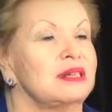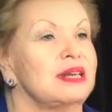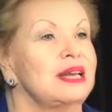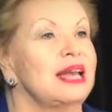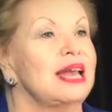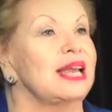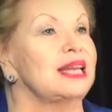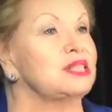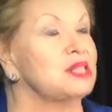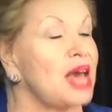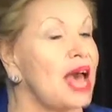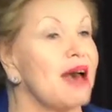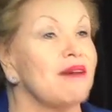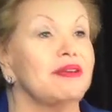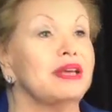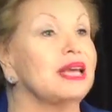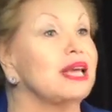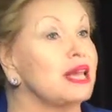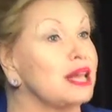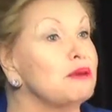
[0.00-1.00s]
It's
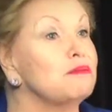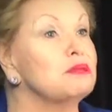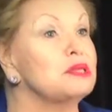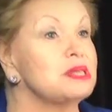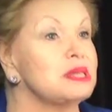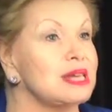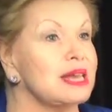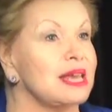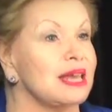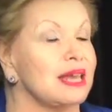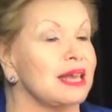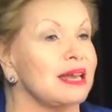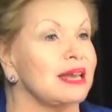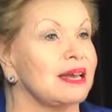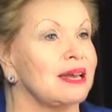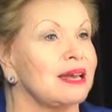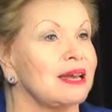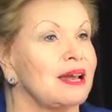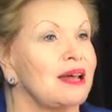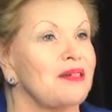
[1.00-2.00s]
having an MC
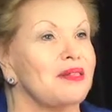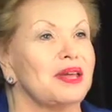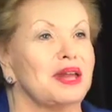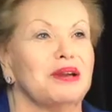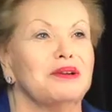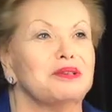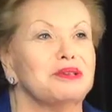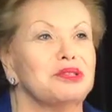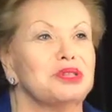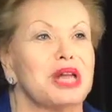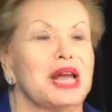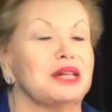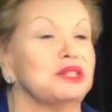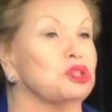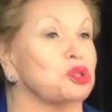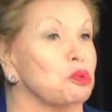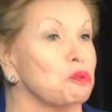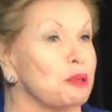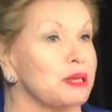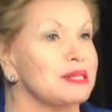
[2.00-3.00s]
that understands
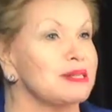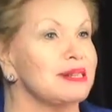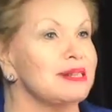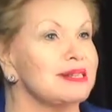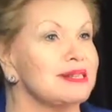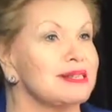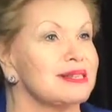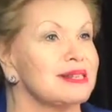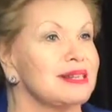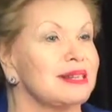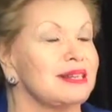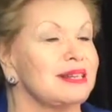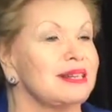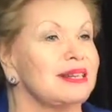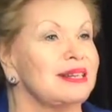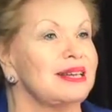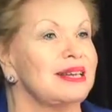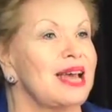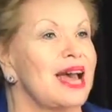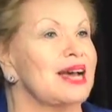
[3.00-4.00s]
your business,
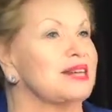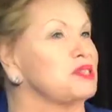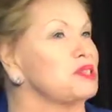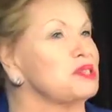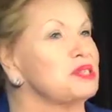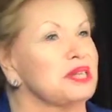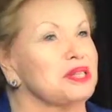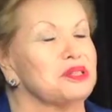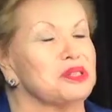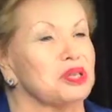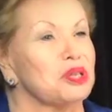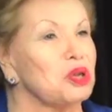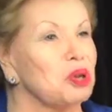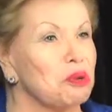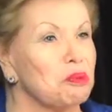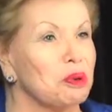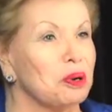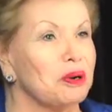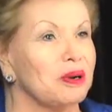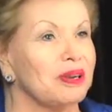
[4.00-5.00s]
has a sense of
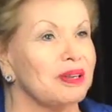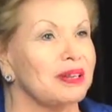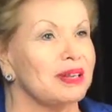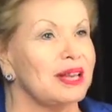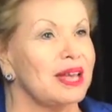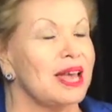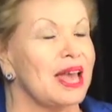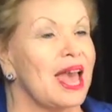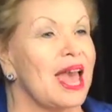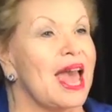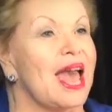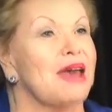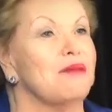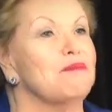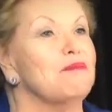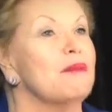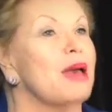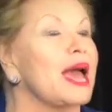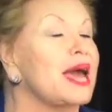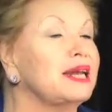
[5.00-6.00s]
humor,
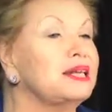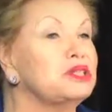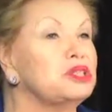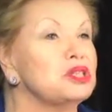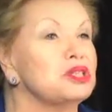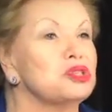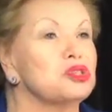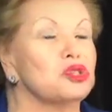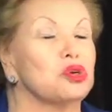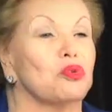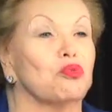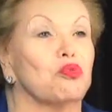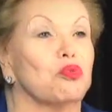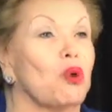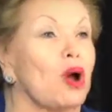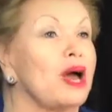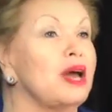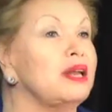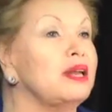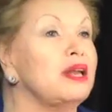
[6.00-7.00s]
and manages to
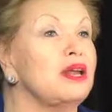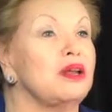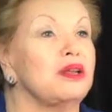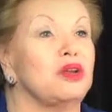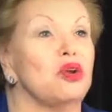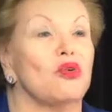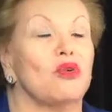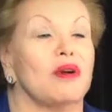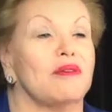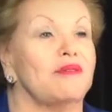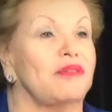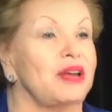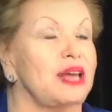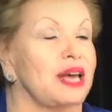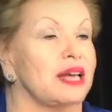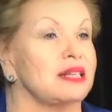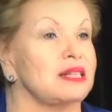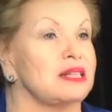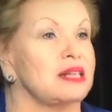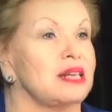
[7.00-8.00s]
run your
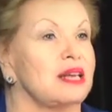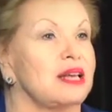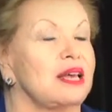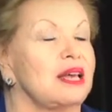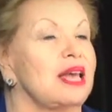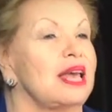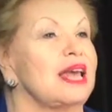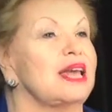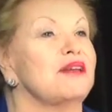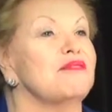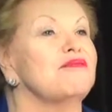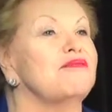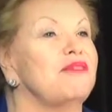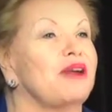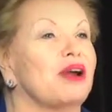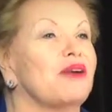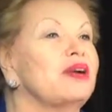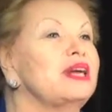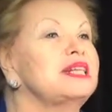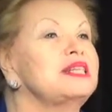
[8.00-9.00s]
event in a
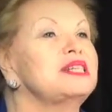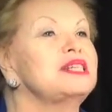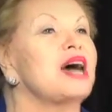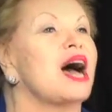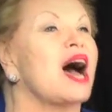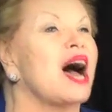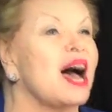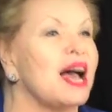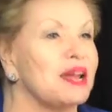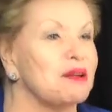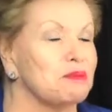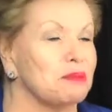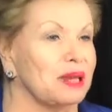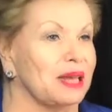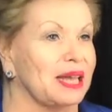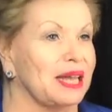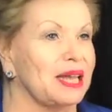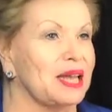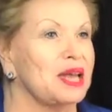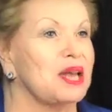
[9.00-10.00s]
very
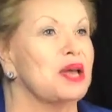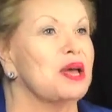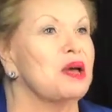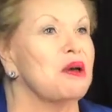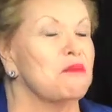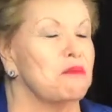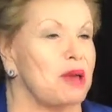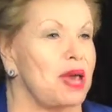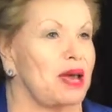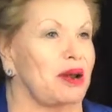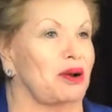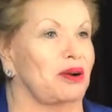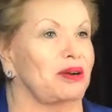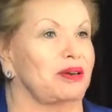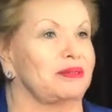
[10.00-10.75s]
timely manner.